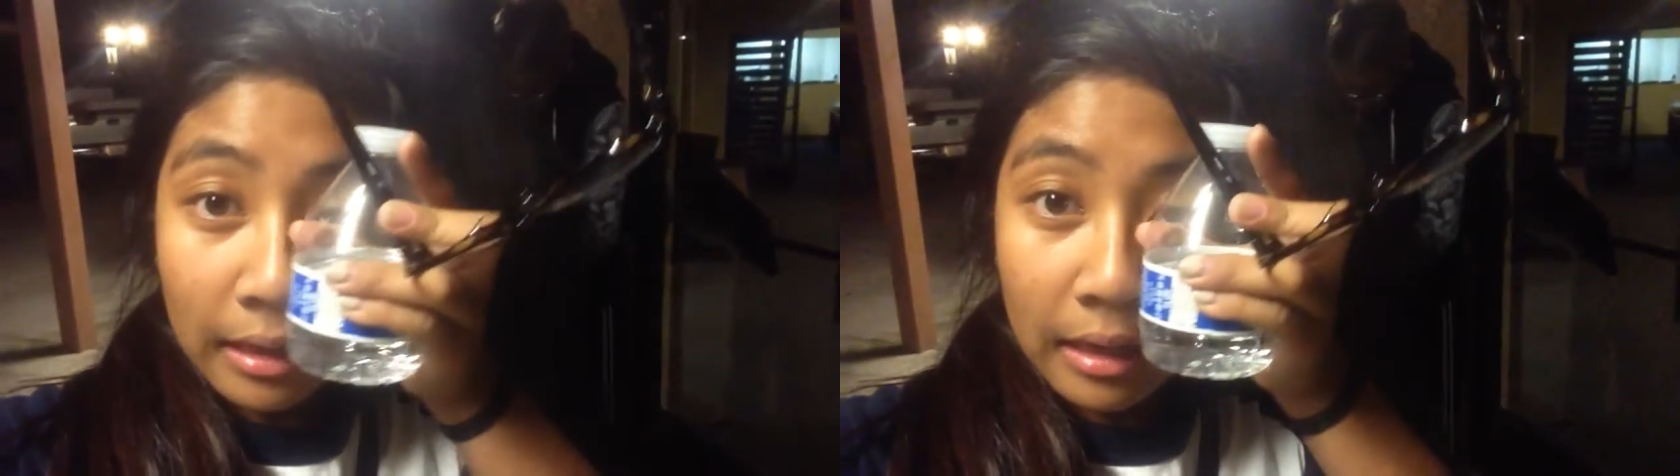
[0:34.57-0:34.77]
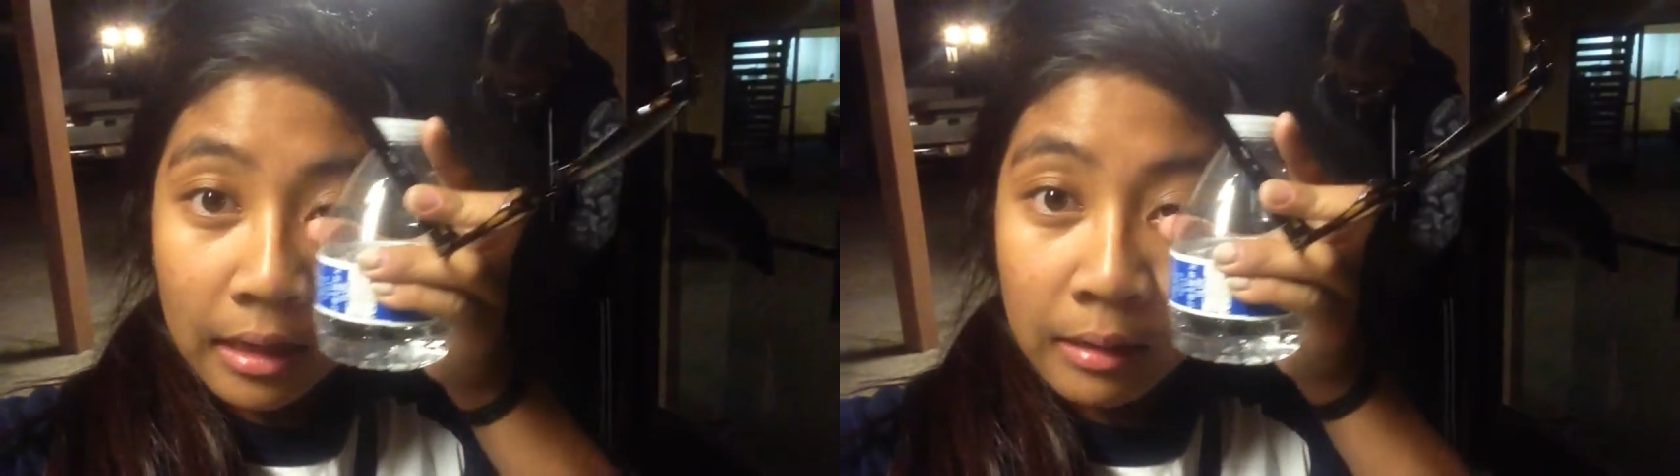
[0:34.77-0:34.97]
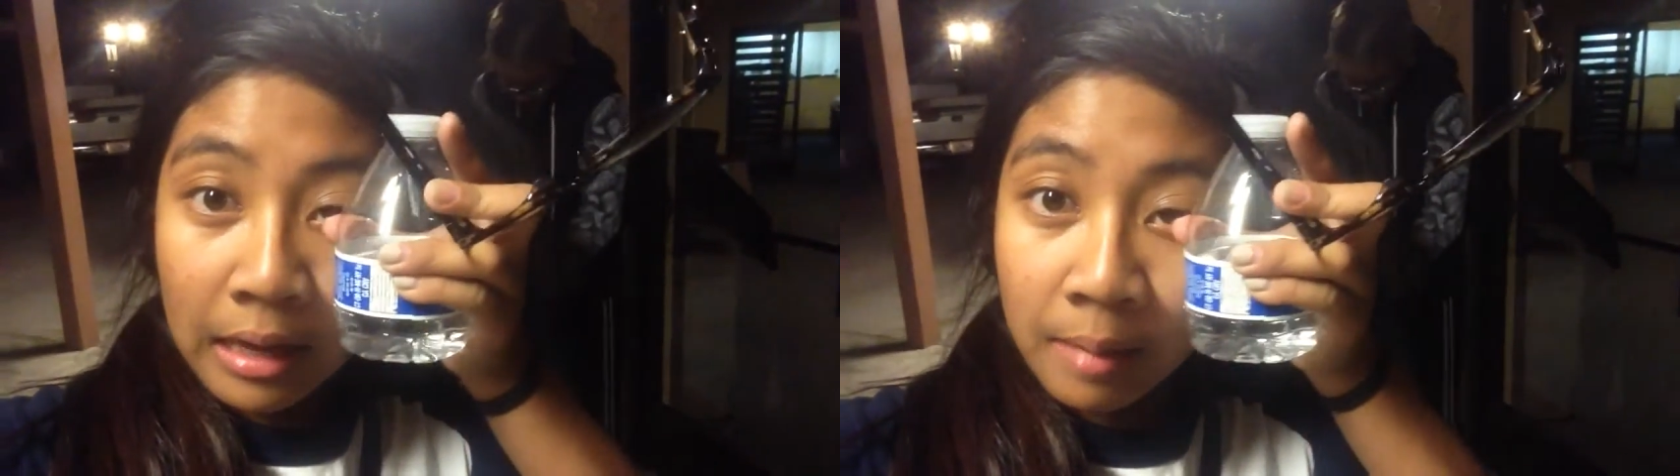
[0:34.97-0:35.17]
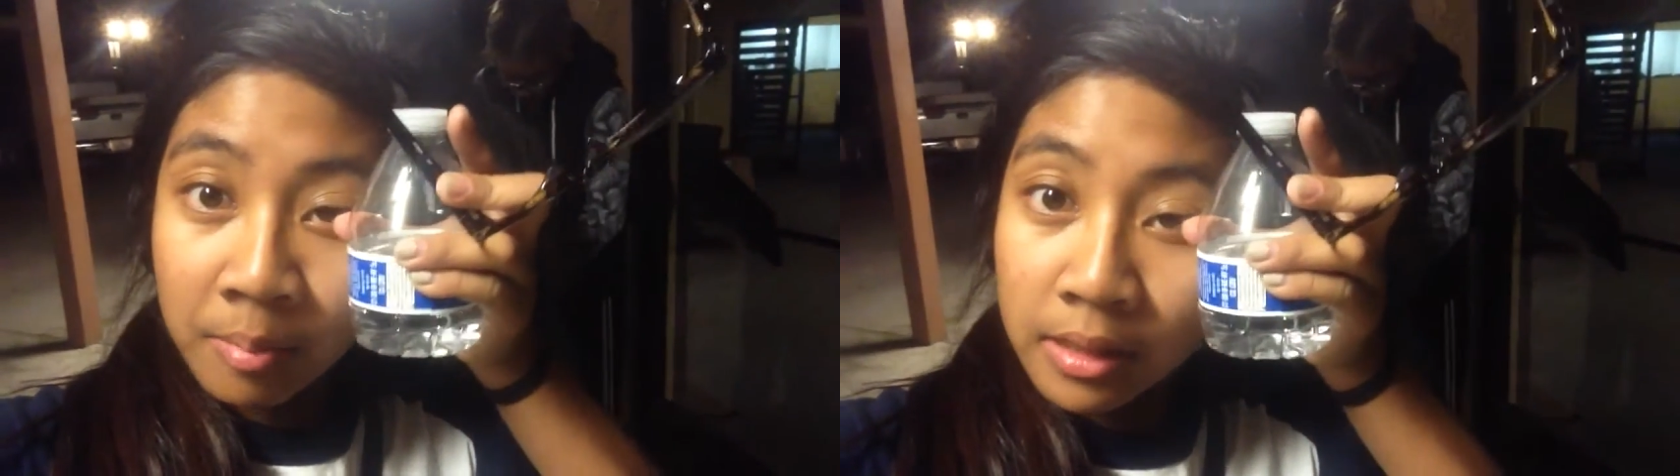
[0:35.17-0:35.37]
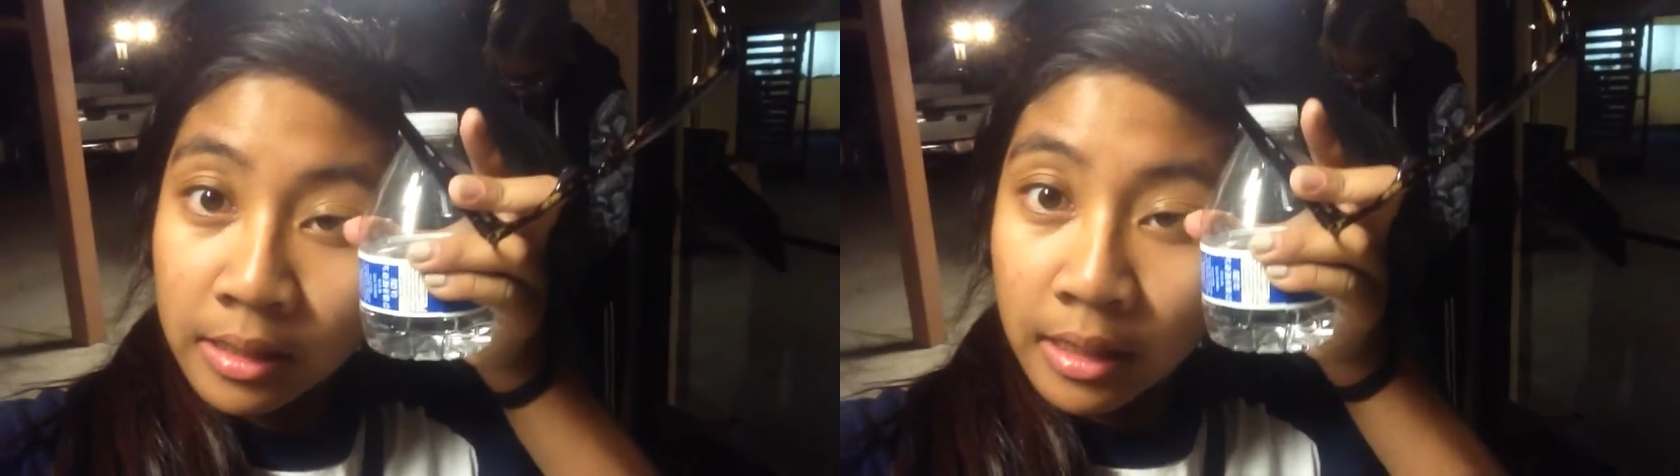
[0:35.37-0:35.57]
And
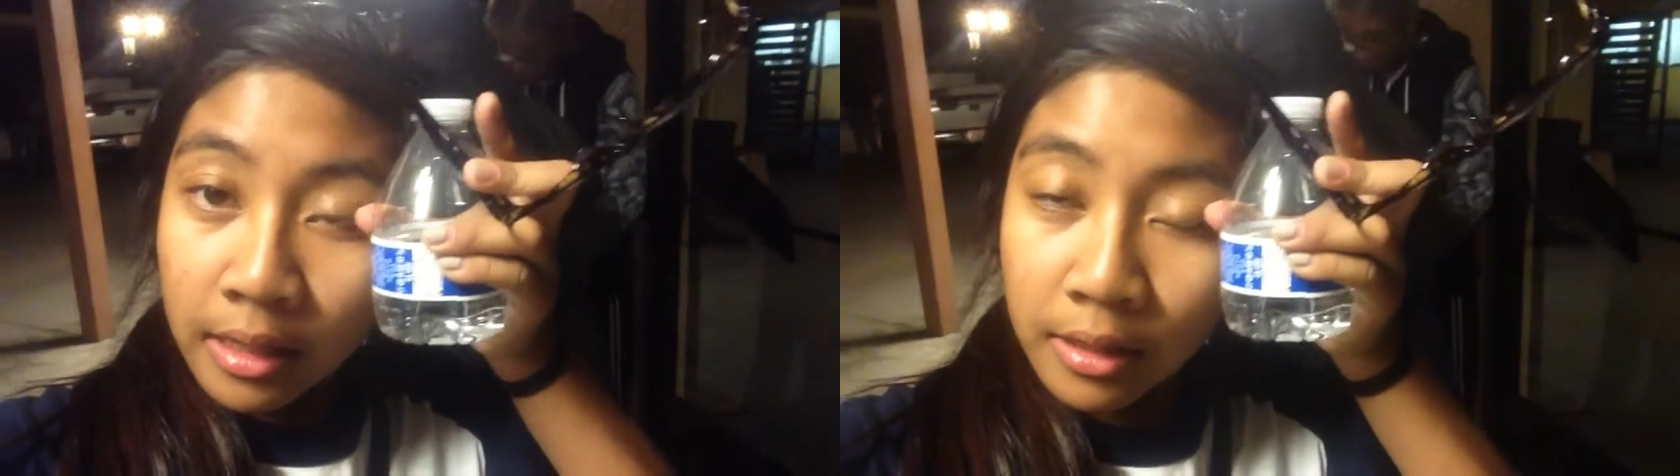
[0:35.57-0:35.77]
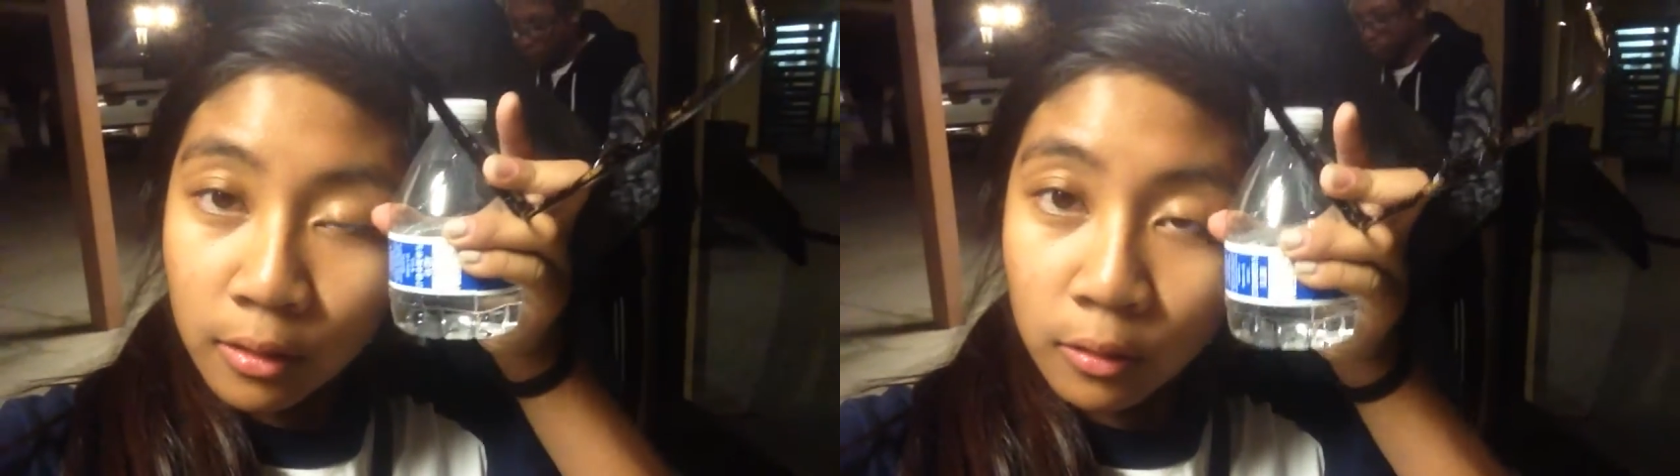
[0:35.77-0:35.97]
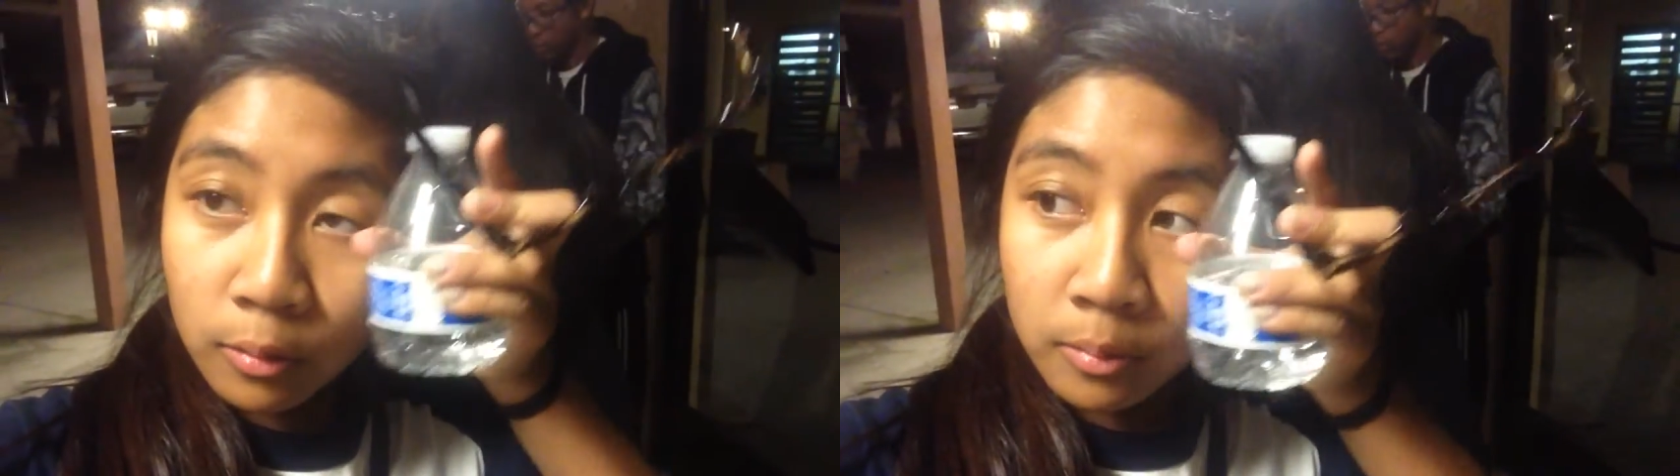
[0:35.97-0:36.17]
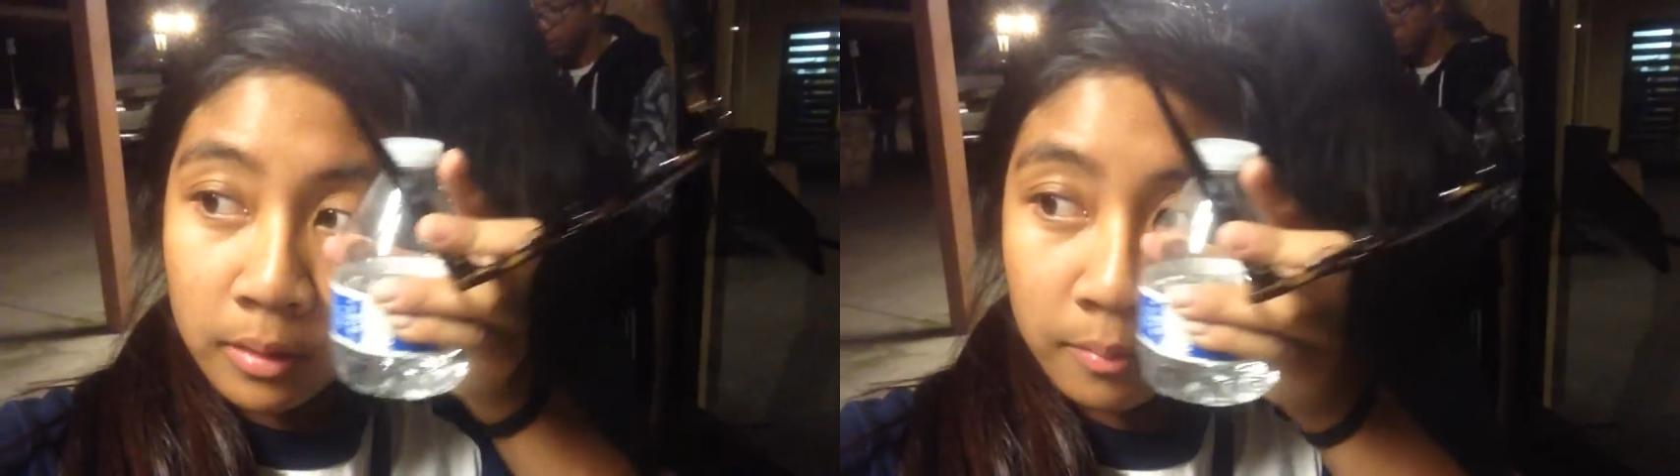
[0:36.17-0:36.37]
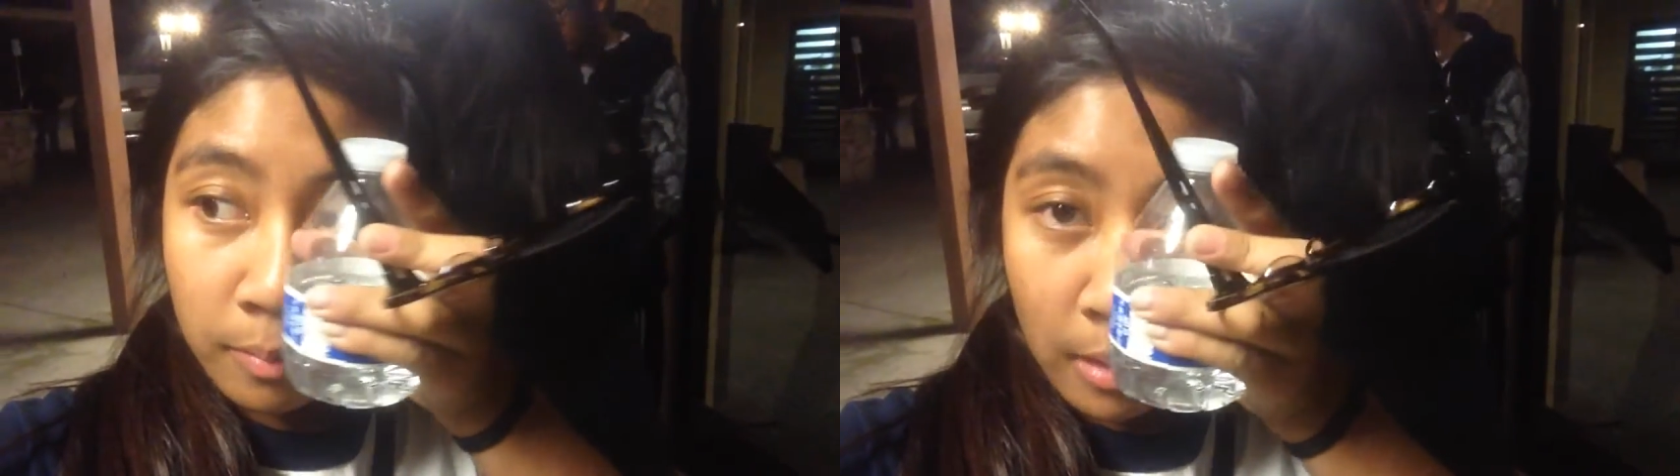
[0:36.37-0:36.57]
I'm gonna head home and